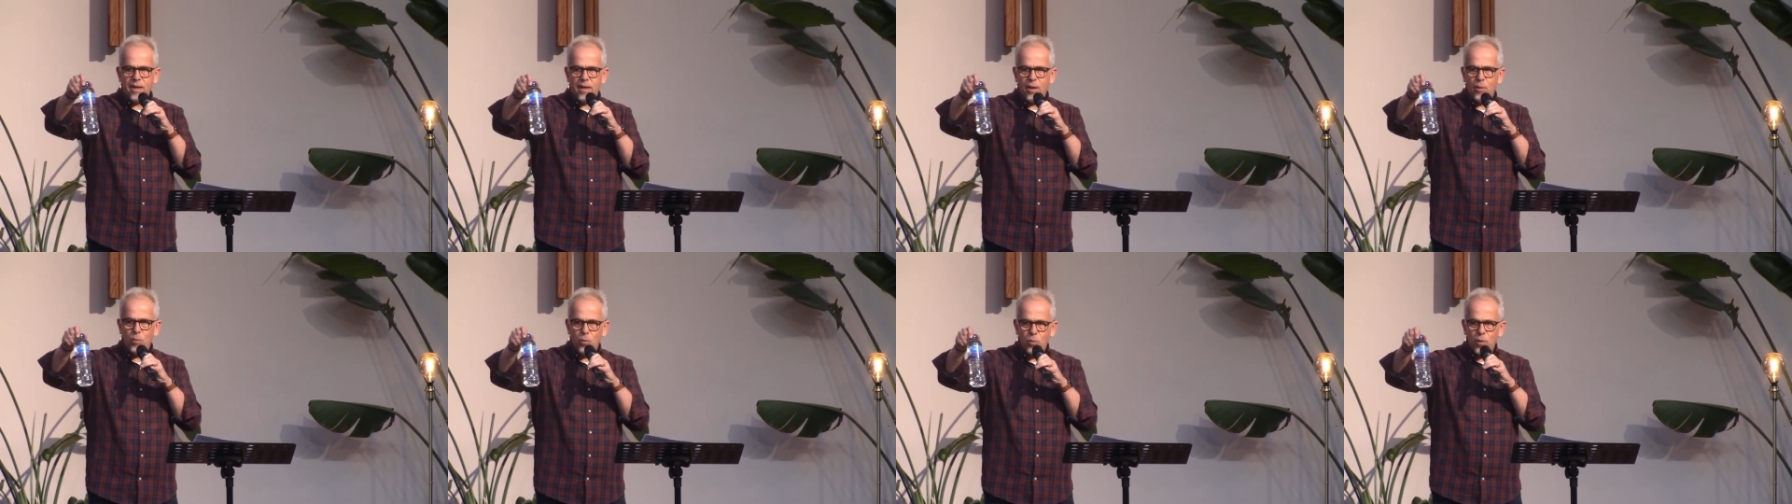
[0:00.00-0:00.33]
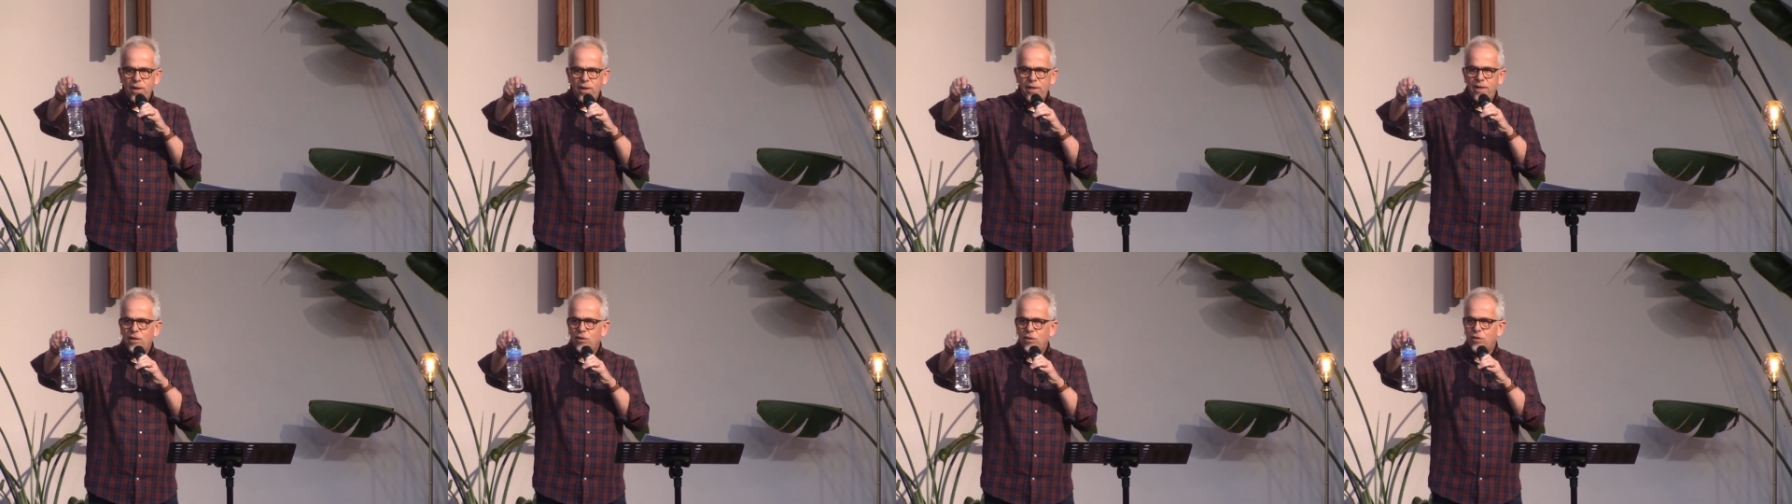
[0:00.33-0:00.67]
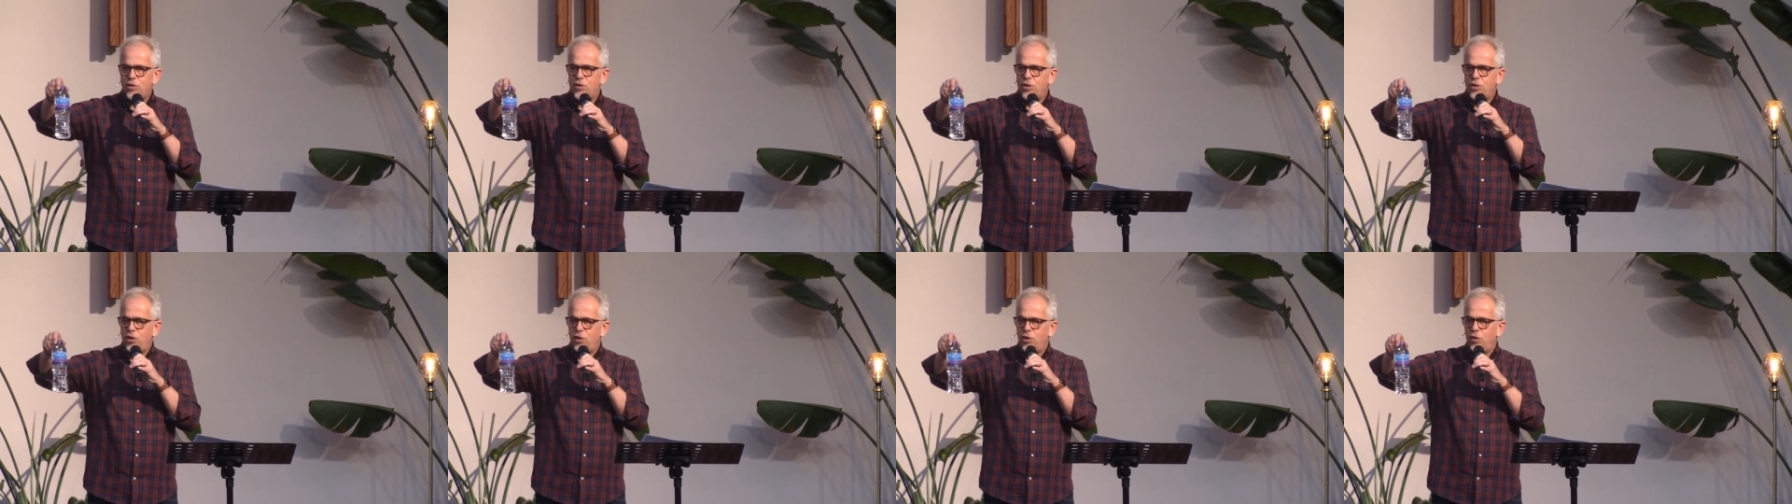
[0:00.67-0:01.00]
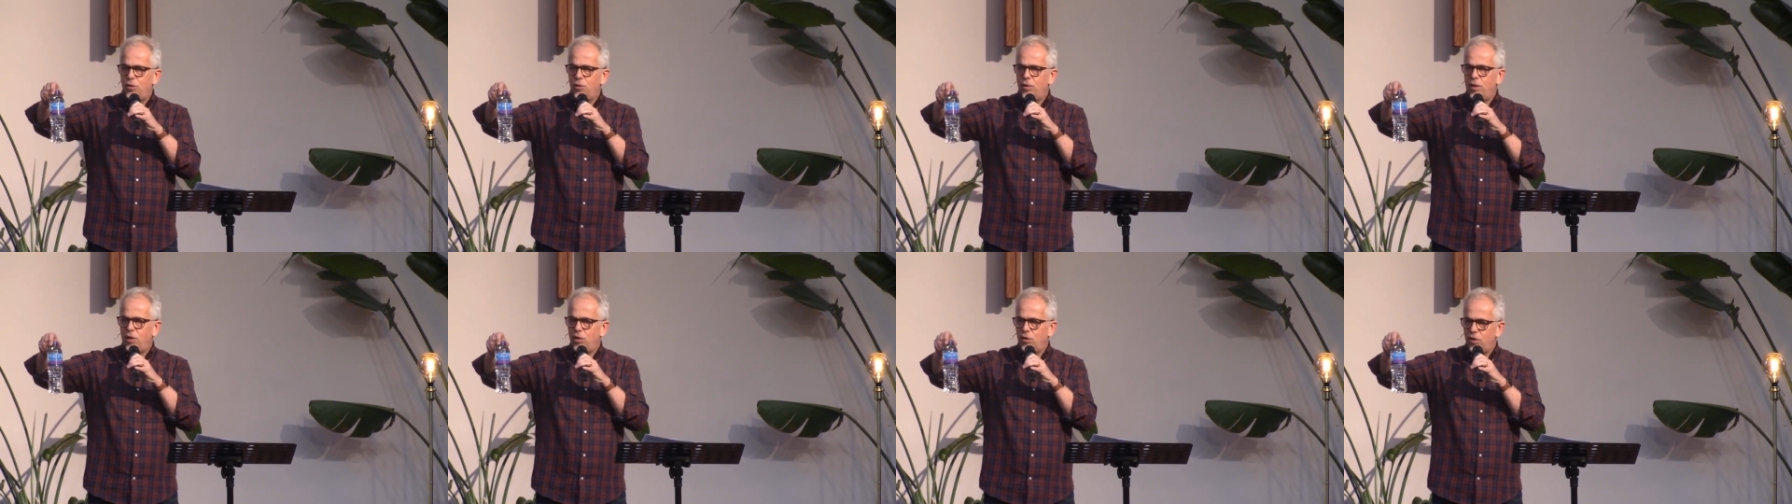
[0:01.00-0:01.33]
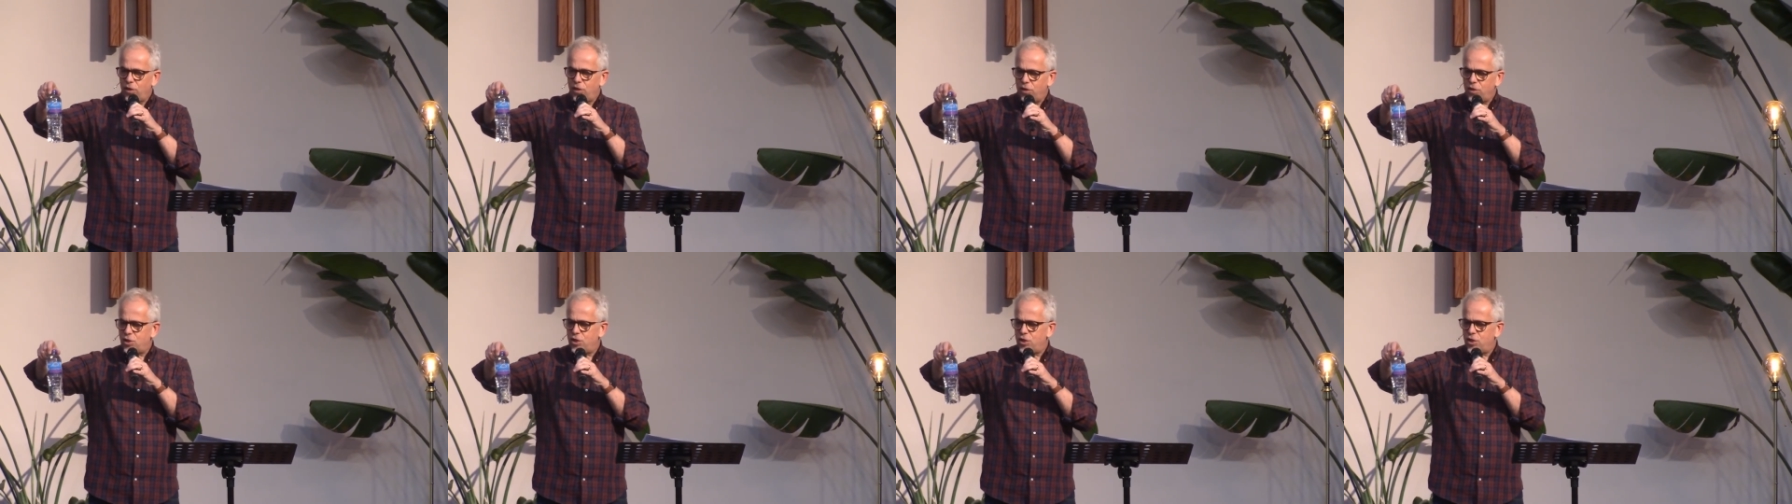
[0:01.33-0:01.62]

and when He looks at you, He'll look at